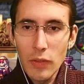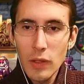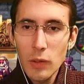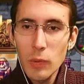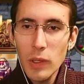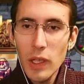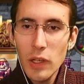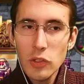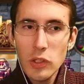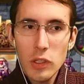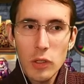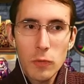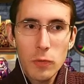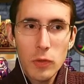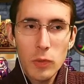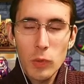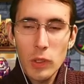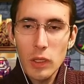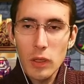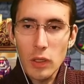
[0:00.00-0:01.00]
I think we actually go
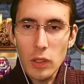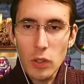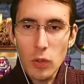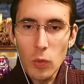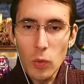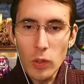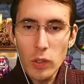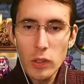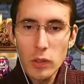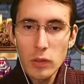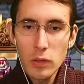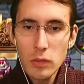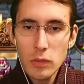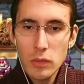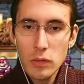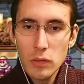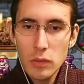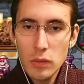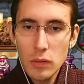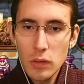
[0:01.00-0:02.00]
for the one in the corner
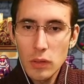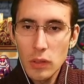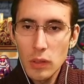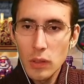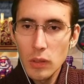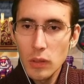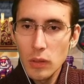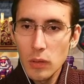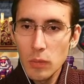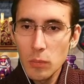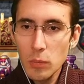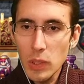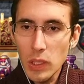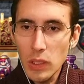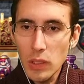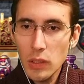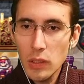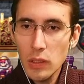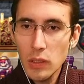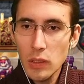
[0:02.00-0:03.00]

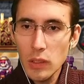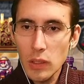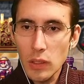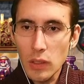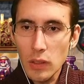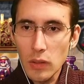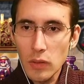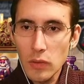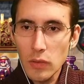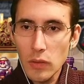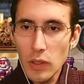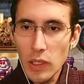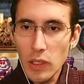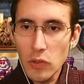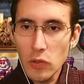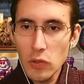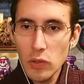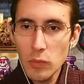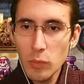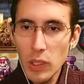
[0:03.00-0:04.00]
because
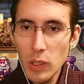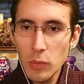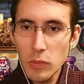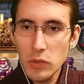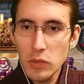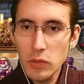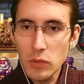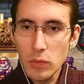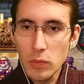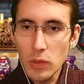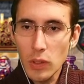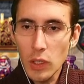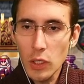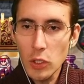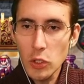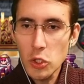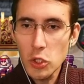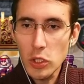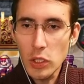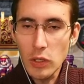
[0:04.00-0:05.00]
I should be able to
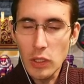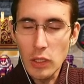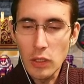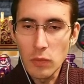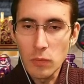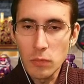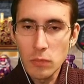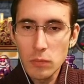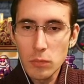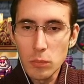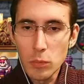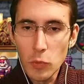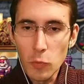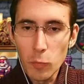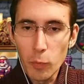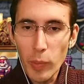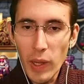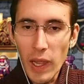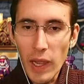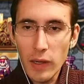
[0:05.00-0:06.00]
arch and then
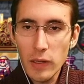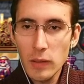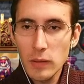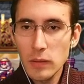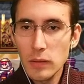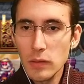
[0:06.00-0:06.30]
move back.